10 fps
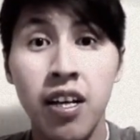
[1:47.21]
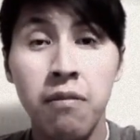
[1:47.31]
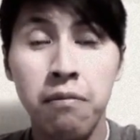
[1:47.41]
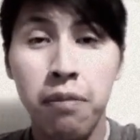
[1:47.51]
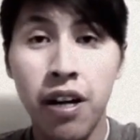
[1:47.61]

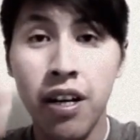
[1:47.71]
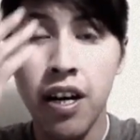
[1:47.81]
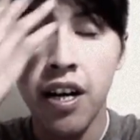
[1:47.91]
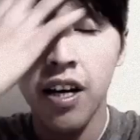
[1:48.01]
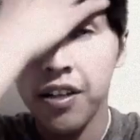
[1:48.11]
But
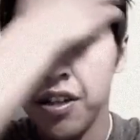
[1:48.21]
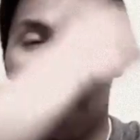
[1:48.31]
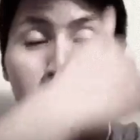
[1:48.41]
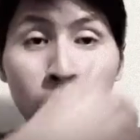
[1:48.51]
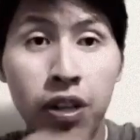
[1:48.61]
uh, the
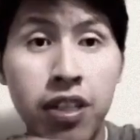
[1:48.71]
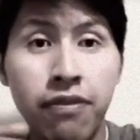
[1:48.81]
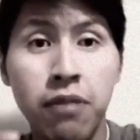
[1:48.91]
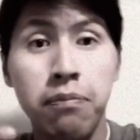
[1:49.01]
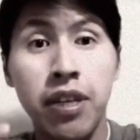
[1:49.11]
point
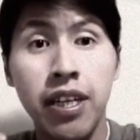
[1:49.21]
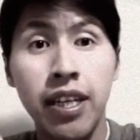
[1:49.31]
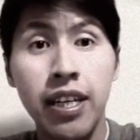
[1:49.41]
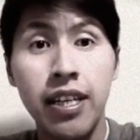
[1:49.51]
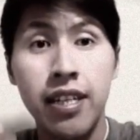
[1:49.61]
of it
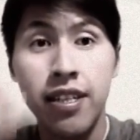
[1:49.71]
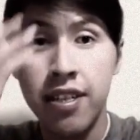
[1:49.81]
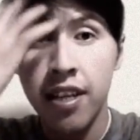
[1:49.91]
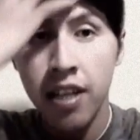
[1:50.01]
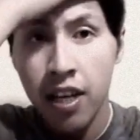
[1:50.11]
being is,